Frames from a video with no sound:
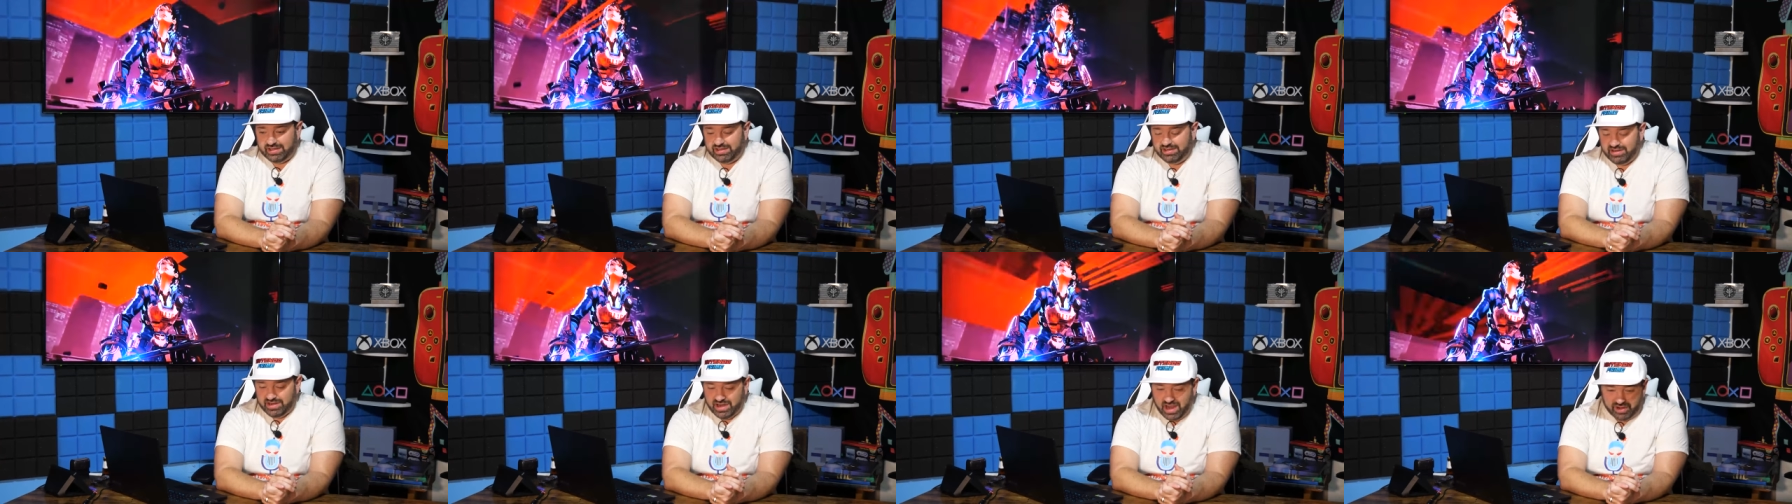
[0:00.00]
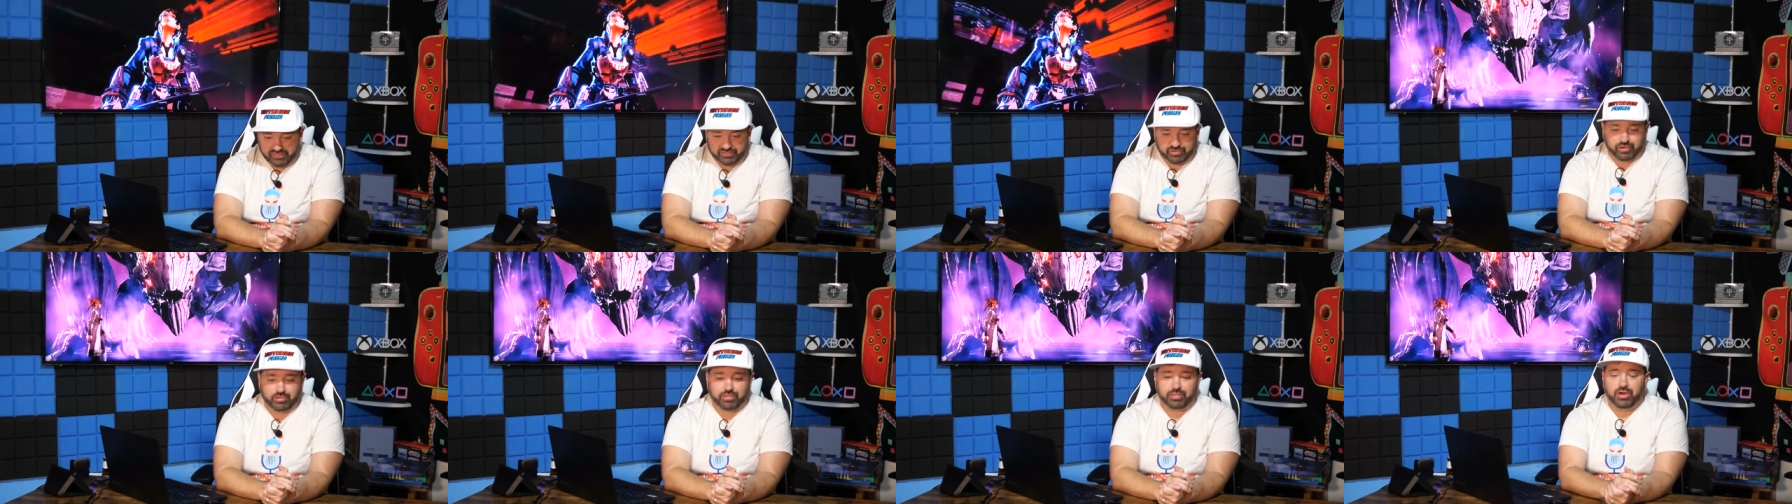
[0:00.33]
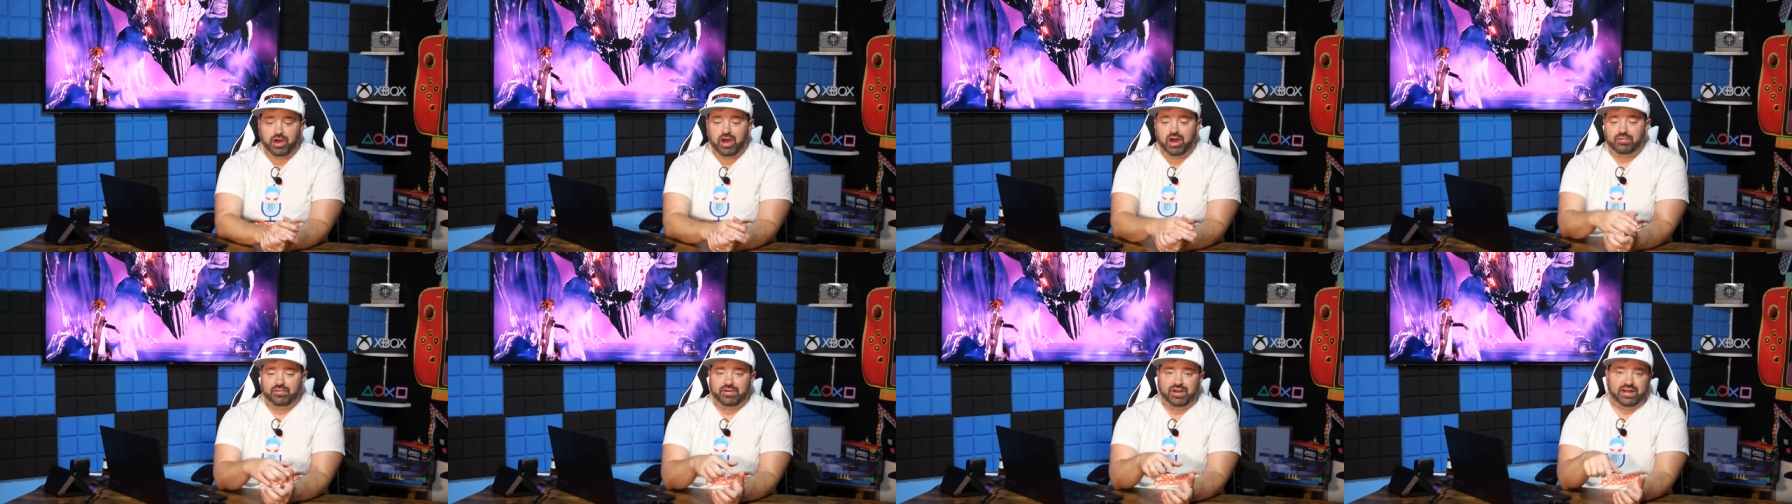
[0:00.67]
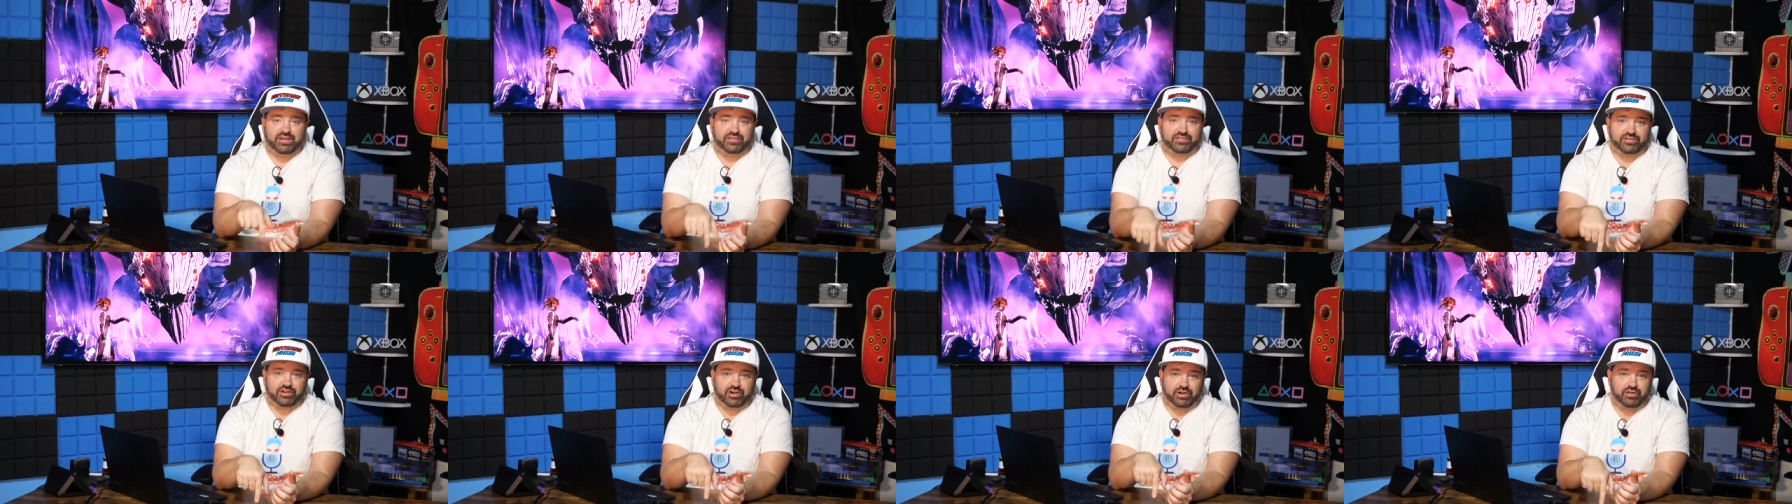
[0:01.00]
never thought when
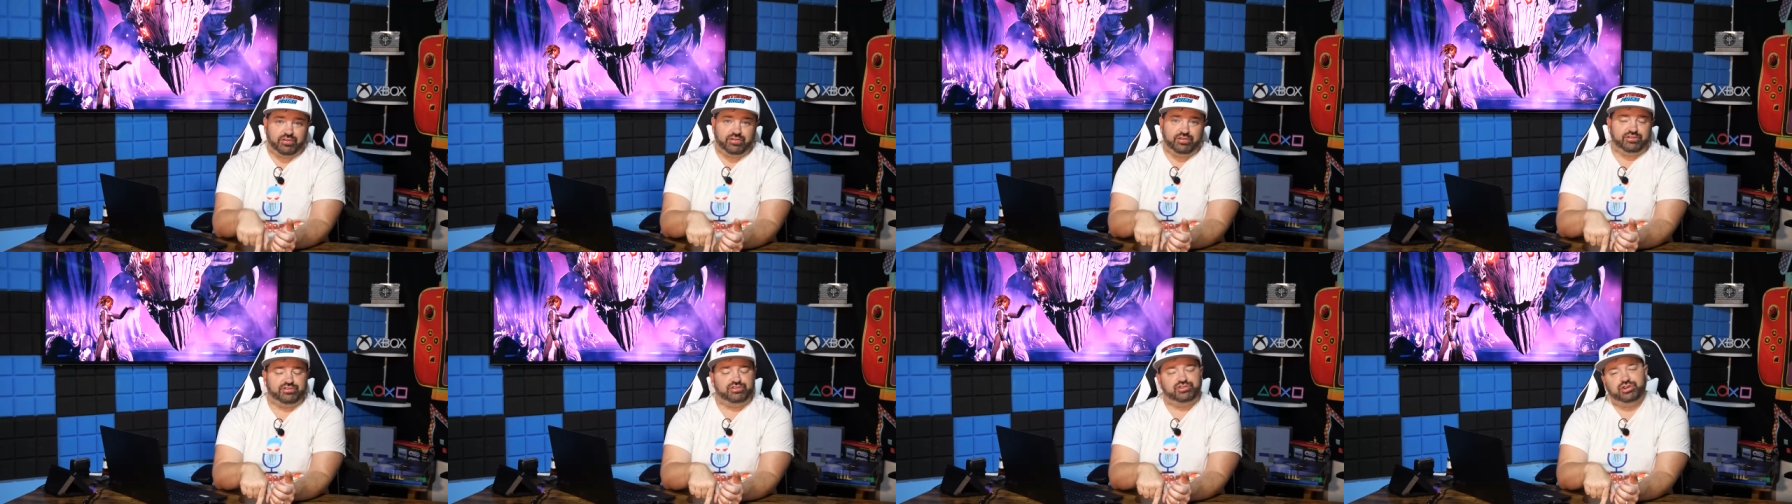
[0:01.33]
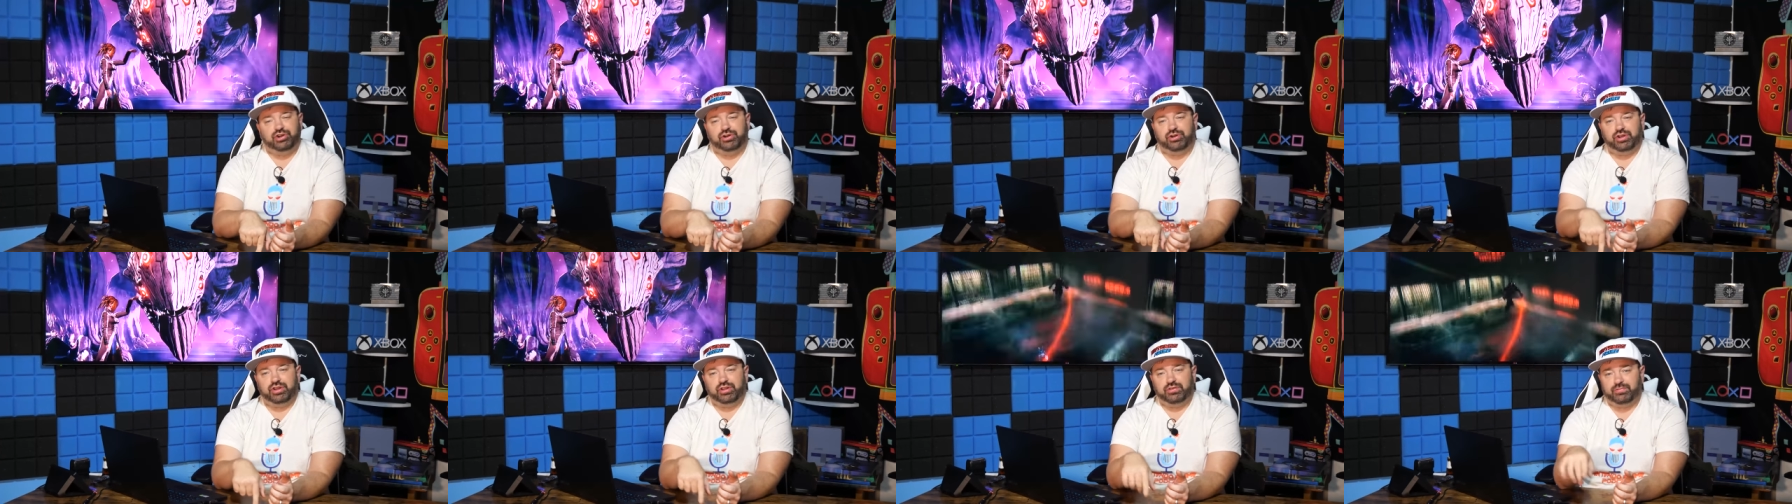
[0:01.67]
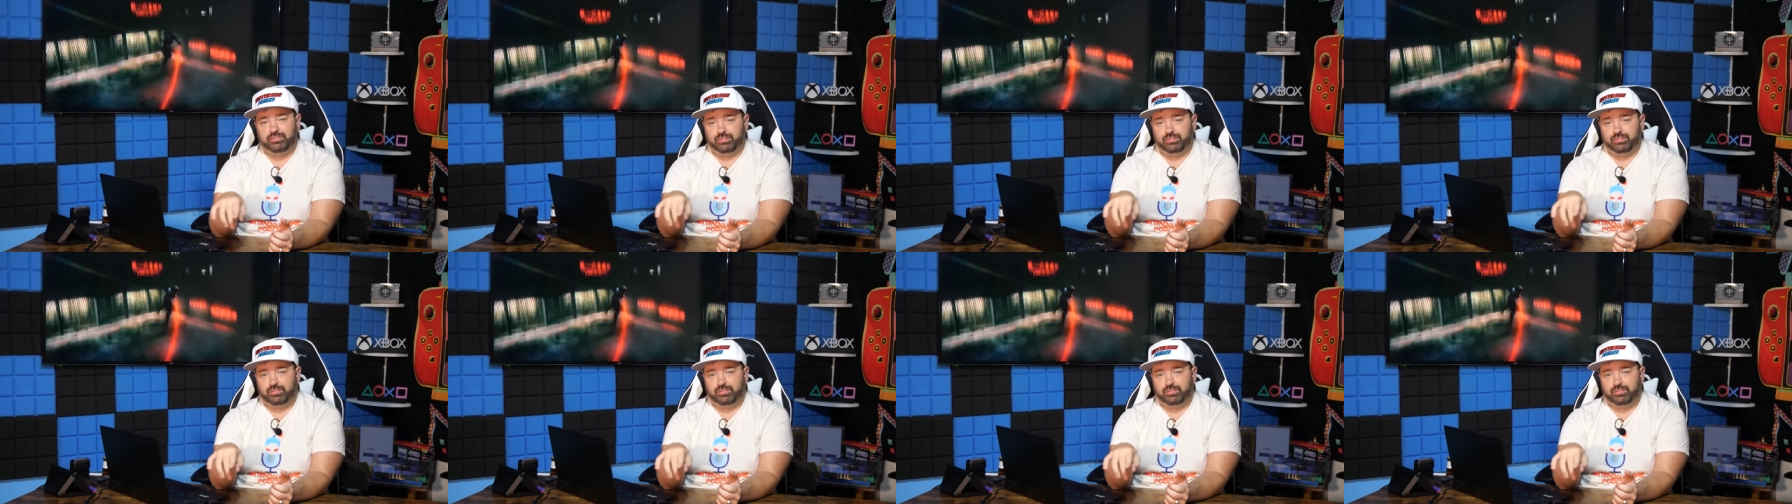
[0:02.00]
I started this journey,